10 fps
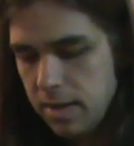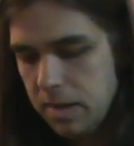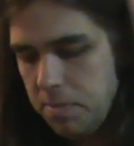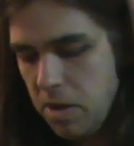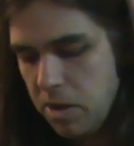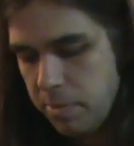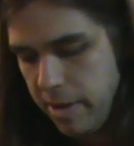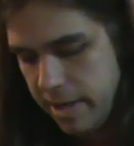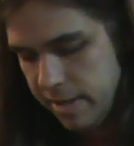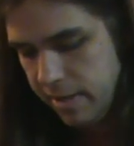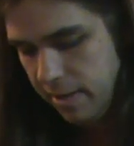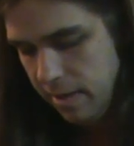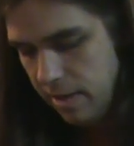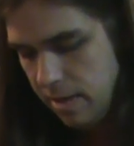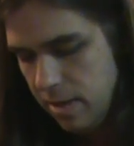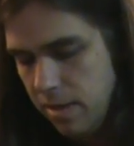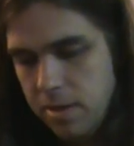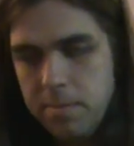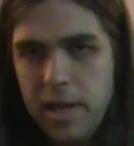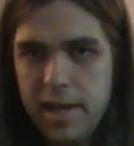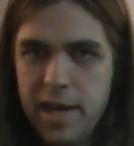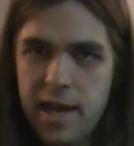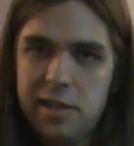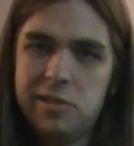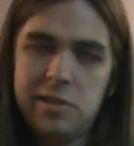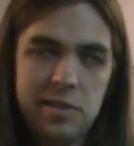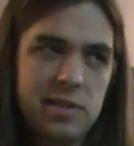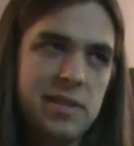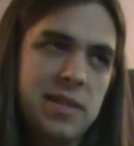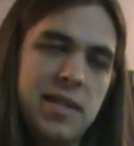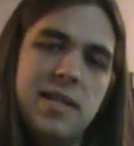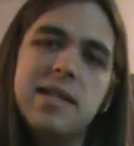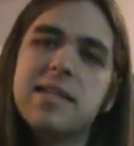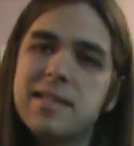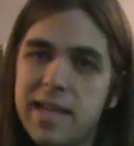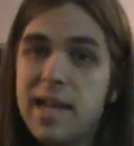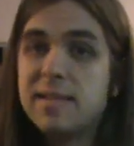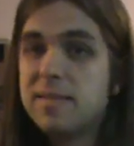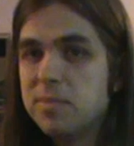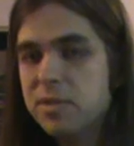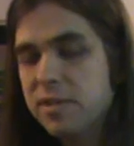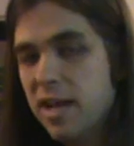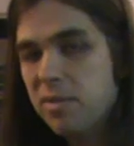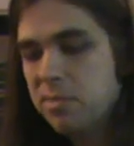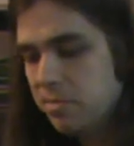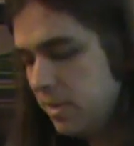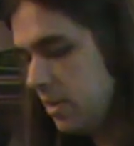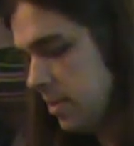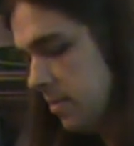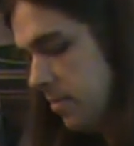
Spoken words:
the punk band, my gosh, they had some good albums.